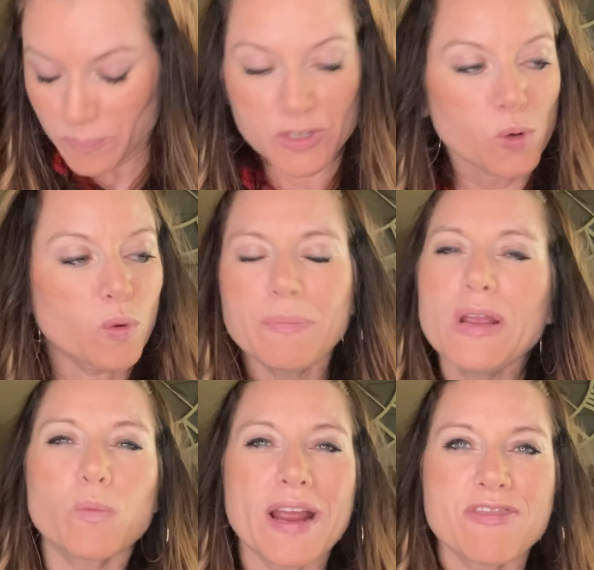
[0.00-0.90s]
So when
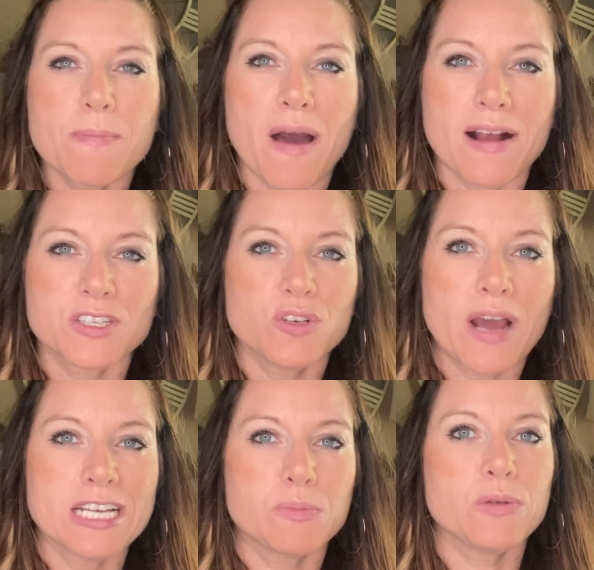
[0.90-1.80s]
we rate the box, you
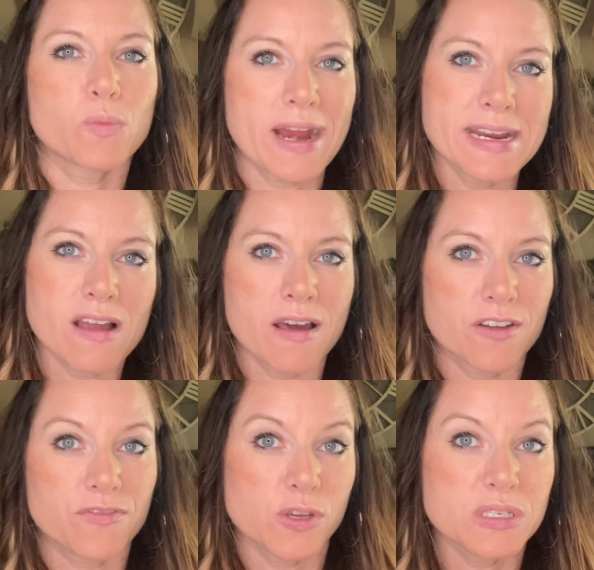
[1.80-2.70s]
guys, we rate it on
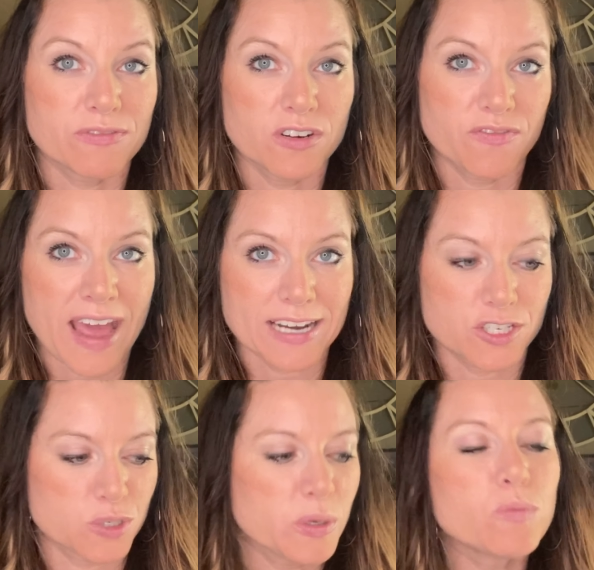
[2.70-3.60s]
a few different
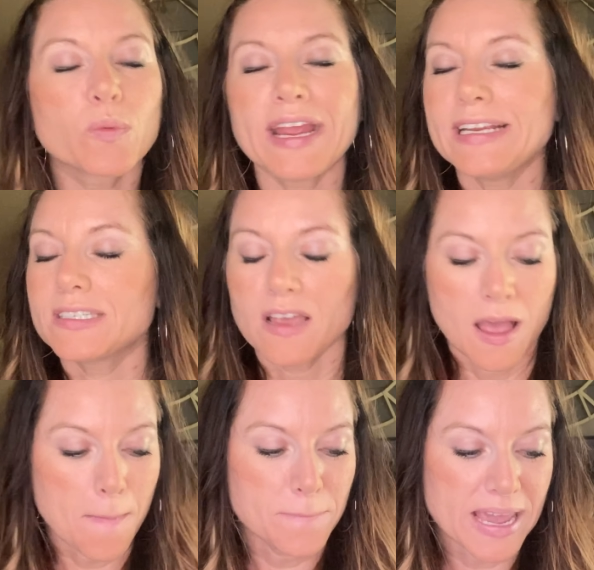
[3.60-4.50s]
factors. We rate
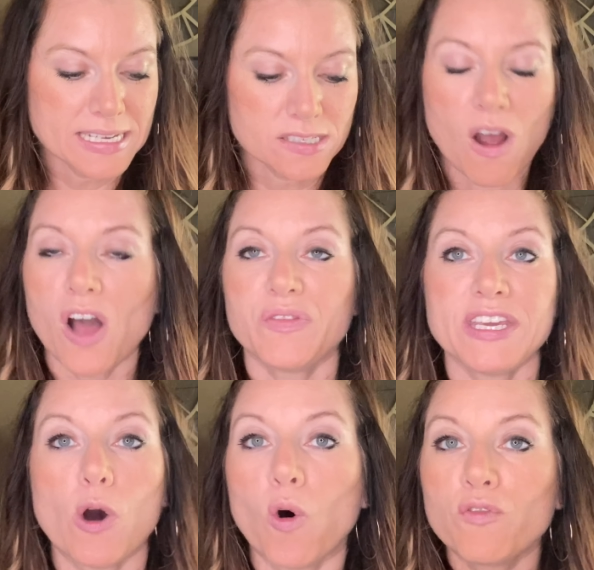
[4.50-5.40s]
based on the
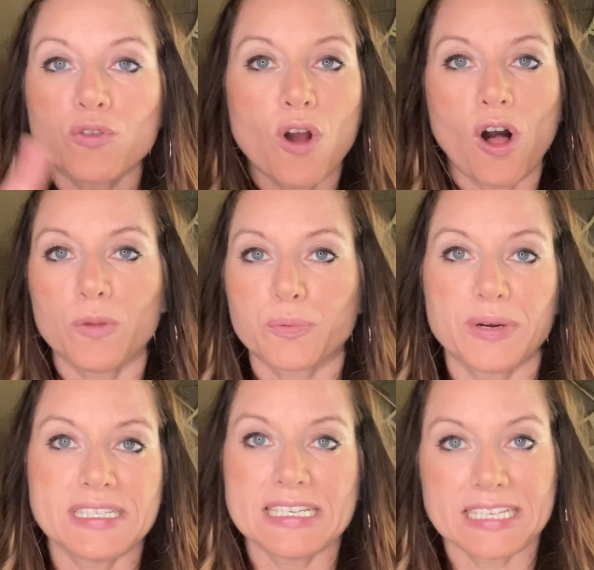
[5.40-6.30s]
overall
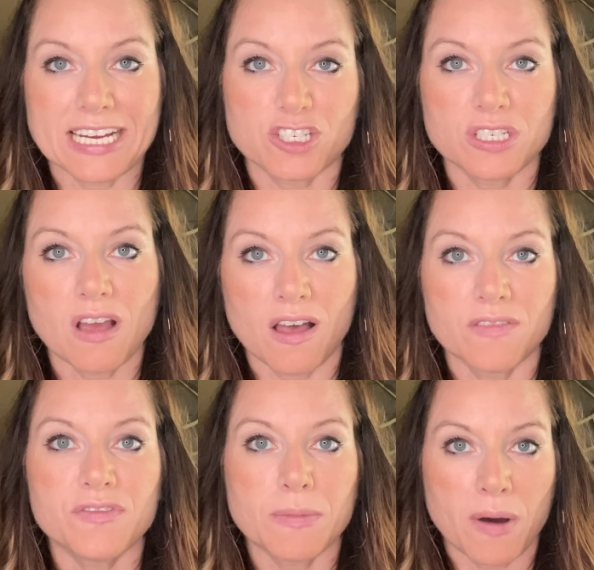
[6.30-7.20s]
presentation
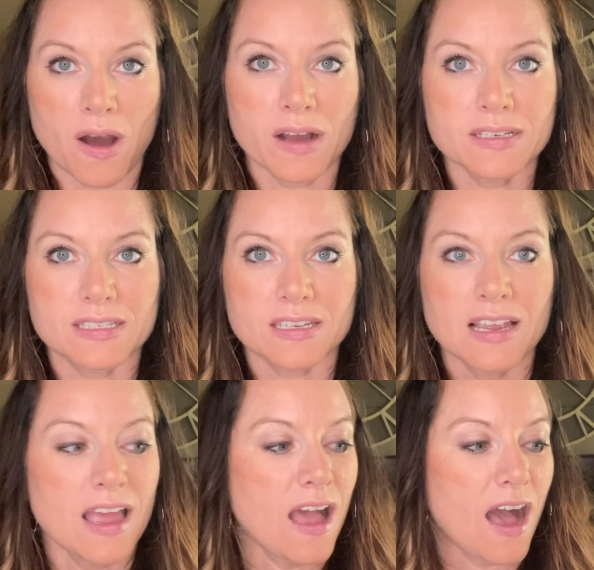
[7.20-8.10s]
of the box,
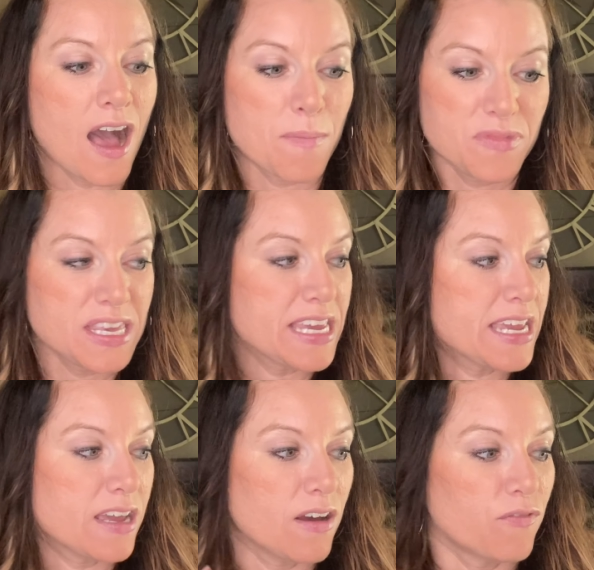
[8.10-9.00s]
um,
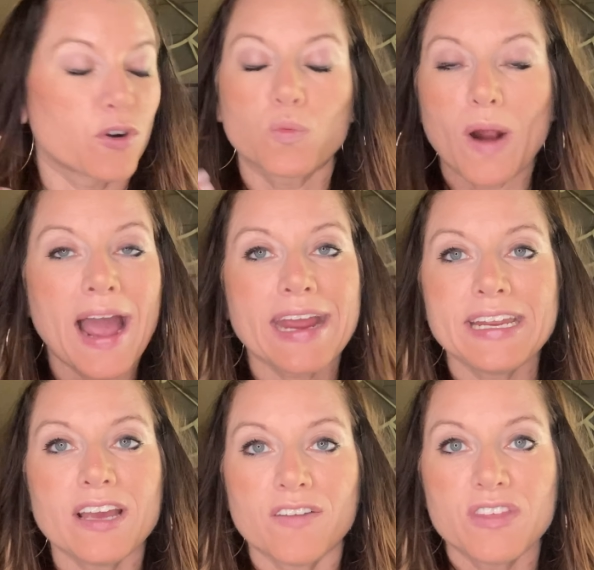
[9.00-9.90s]
the
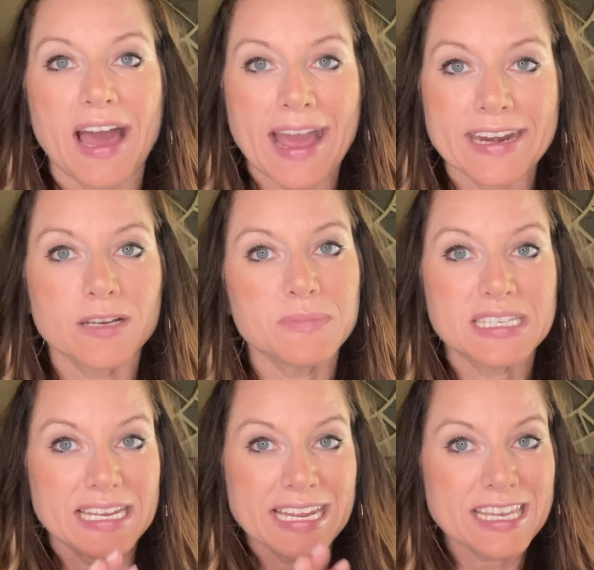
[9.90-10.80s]
variety of the items
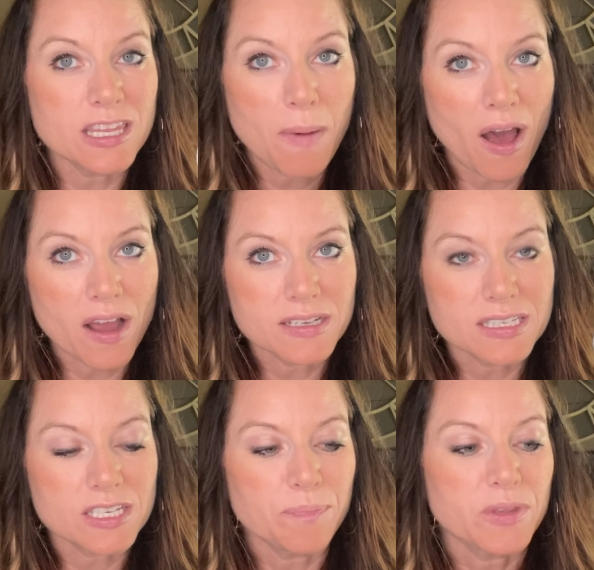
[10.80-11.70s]
in the
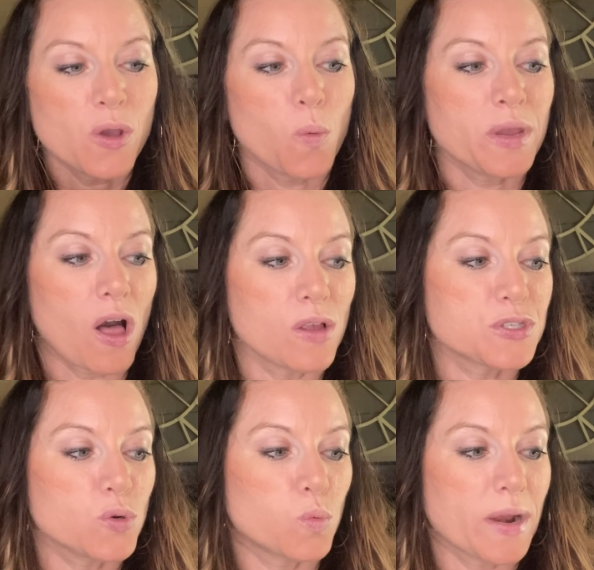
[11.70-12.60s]
box. We
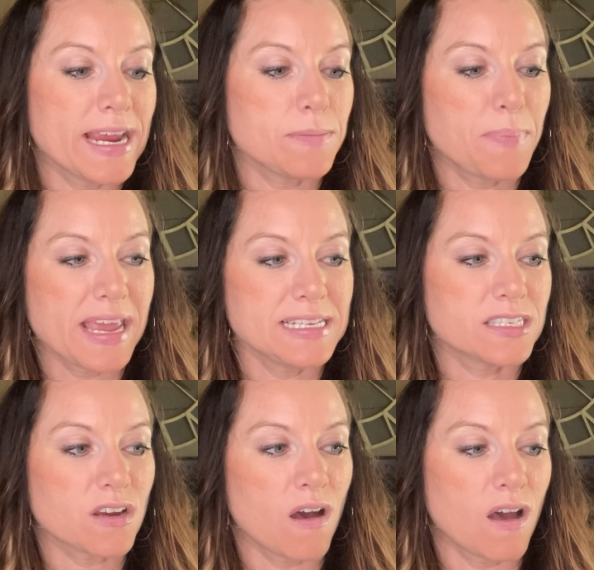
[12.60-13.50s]
also rate
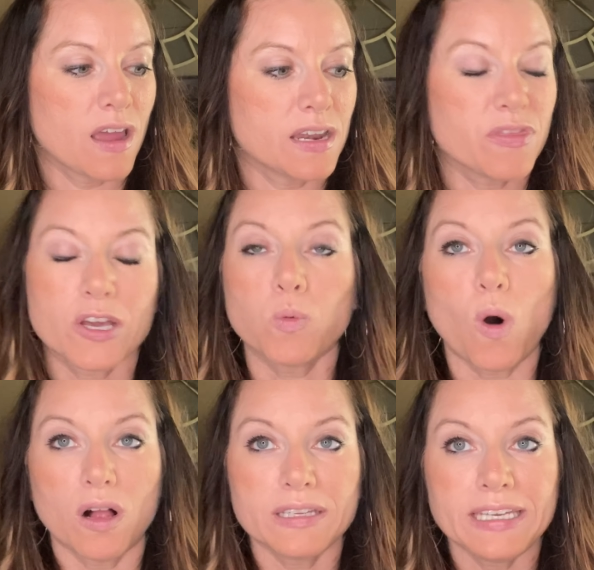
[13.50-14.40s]
based on the
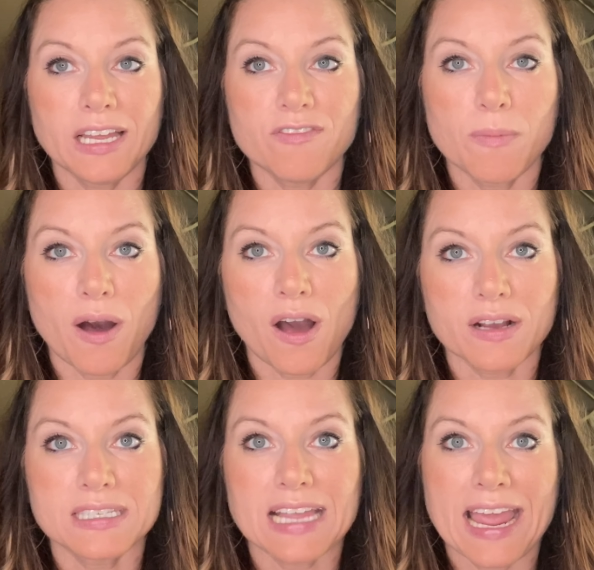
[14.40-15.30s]
quality of the
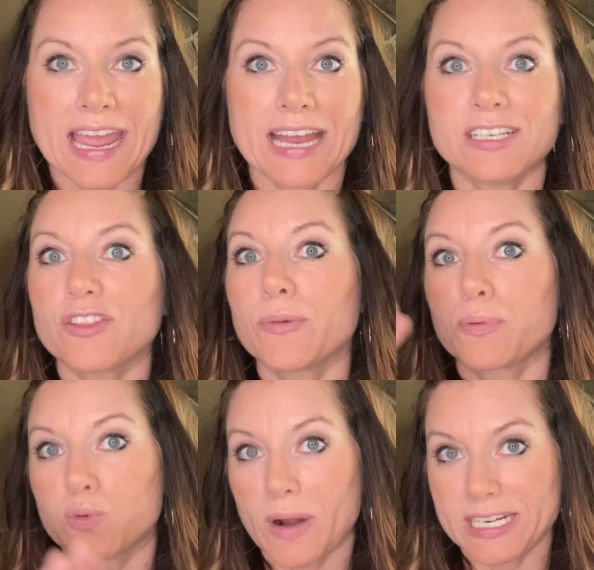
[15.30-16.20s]
box and
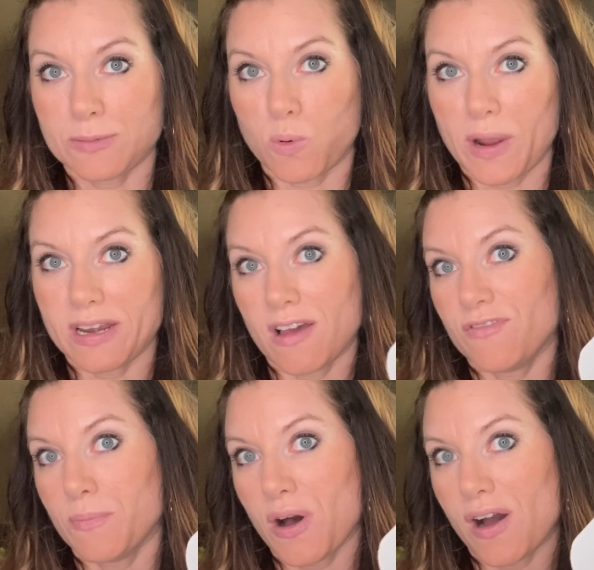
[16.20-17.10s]
the price point
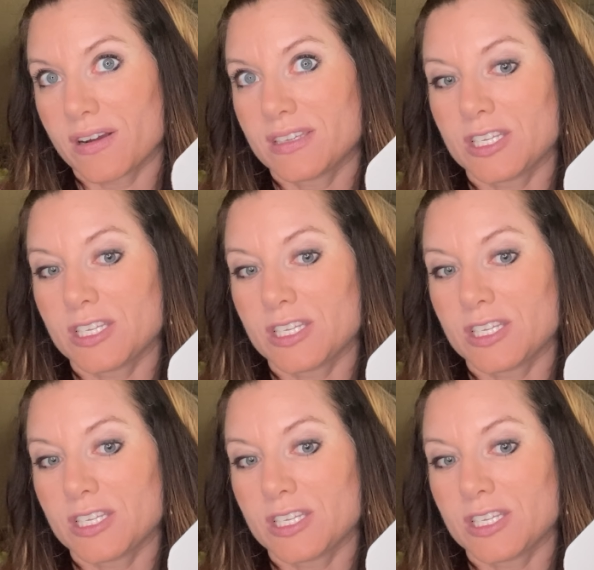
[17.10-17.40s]
of the box.